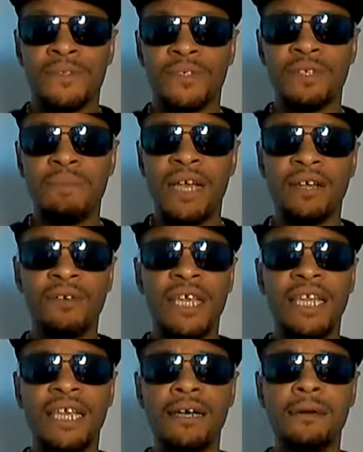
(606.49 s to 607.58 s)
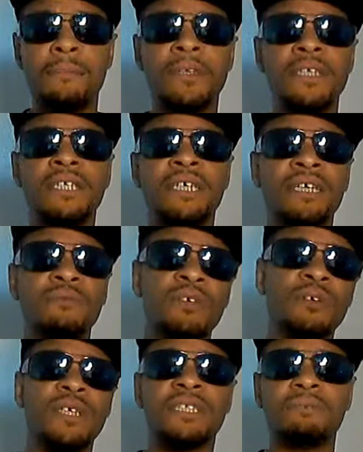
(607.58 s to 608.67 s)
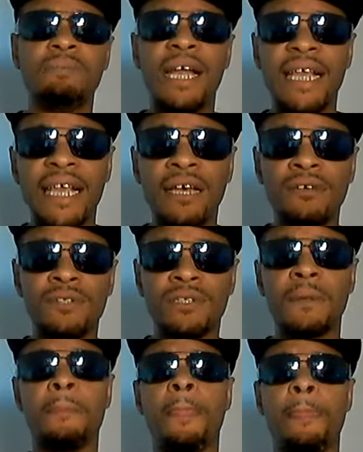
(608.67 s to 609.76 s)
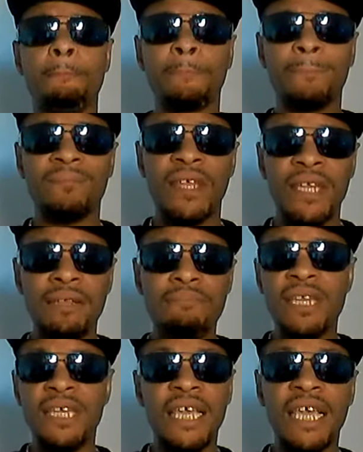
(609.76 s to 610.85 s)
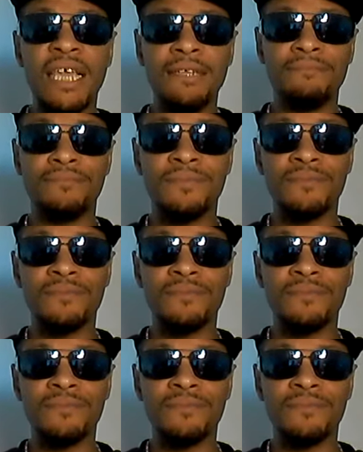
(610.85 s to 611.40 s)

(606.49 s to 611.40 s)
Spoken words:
Somebody go get him, and then the other one go get somebody else, and then meet again